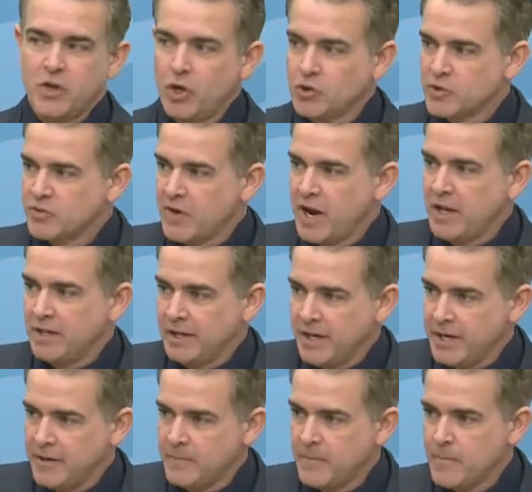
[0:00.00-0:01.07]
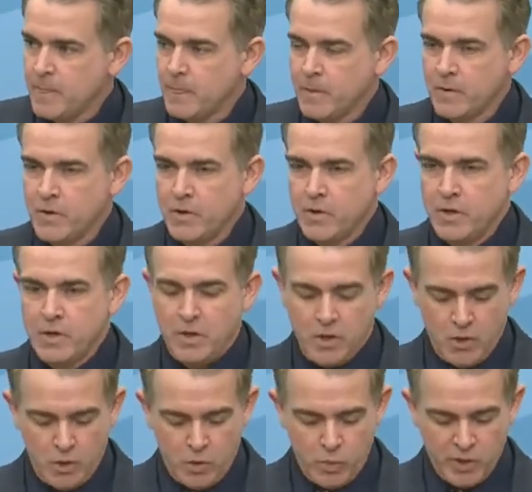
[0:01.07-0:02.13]
to ultraviolet light.
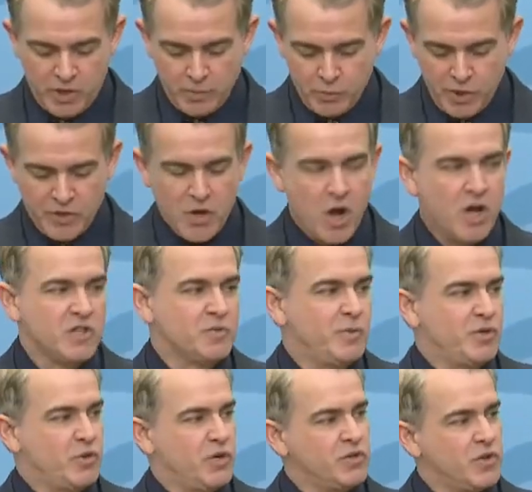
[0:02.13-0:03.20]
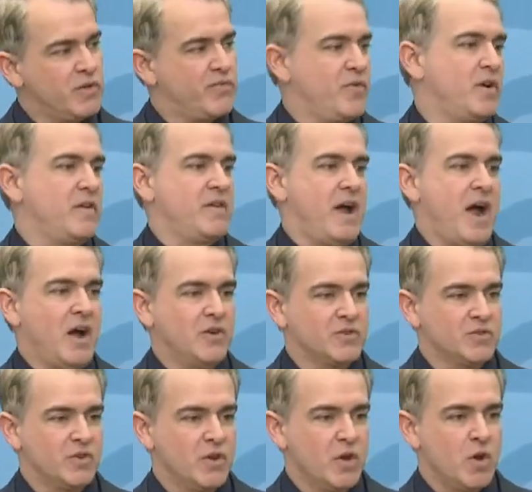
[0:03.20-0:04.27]
We can bring the husbandry to the front of the
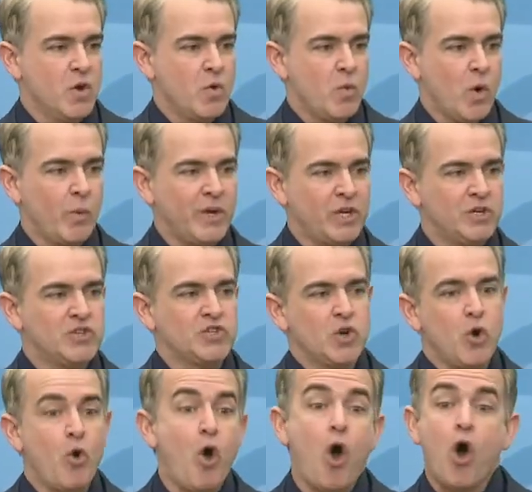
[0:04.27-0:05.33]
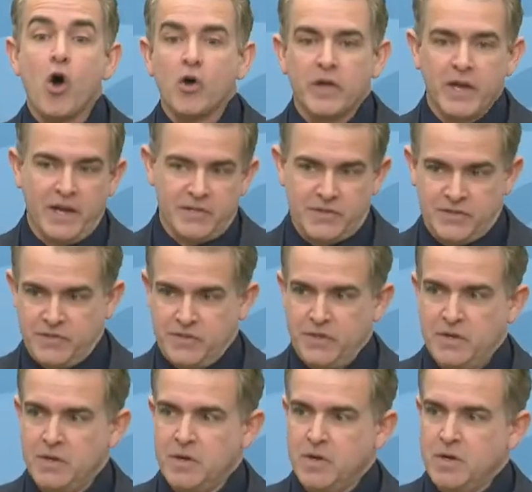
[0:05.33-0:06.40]
house, where we can show all guests
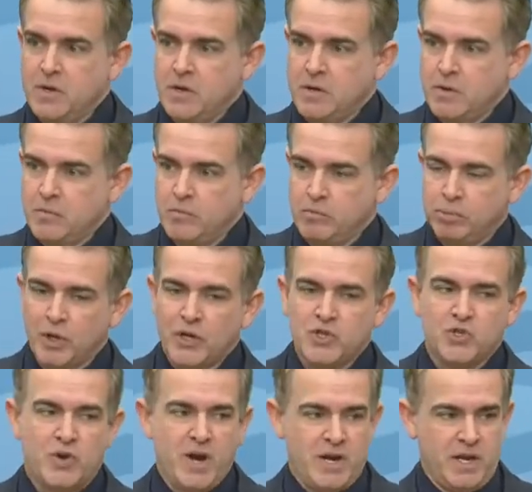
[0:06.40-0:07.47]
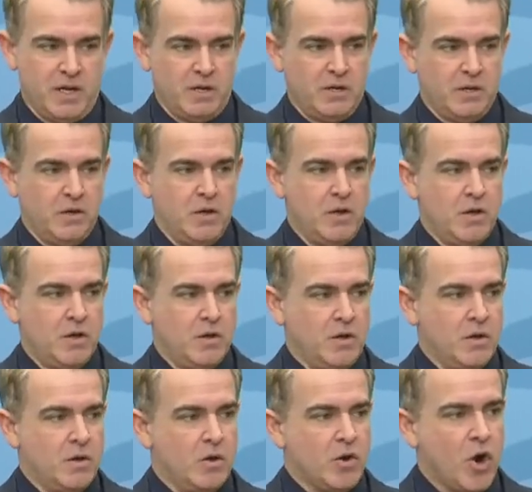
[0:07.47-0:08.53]
blood training,
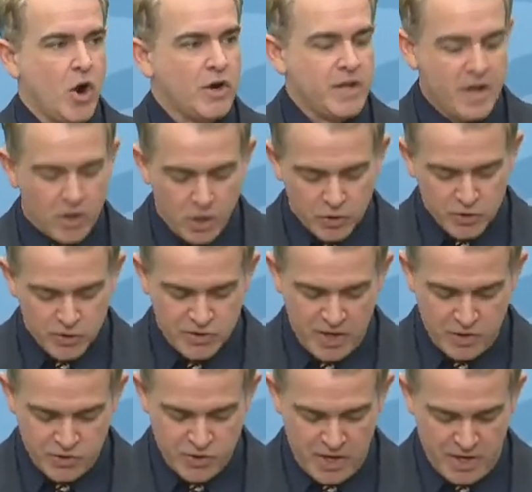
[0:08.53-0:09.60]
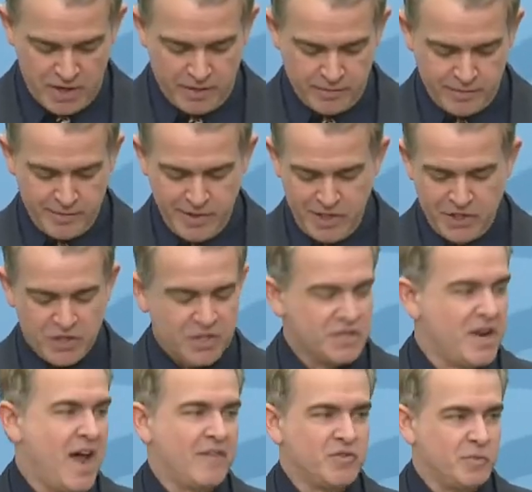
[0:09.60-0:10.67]
cardiac ultrasound training. It
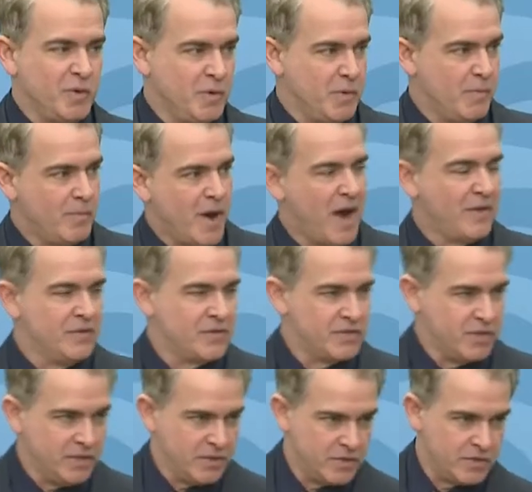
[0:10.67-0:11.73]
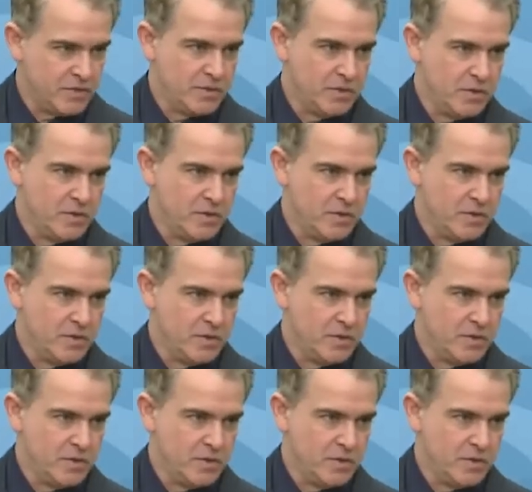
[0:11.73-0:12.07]
doesn't have to be behind the scenes.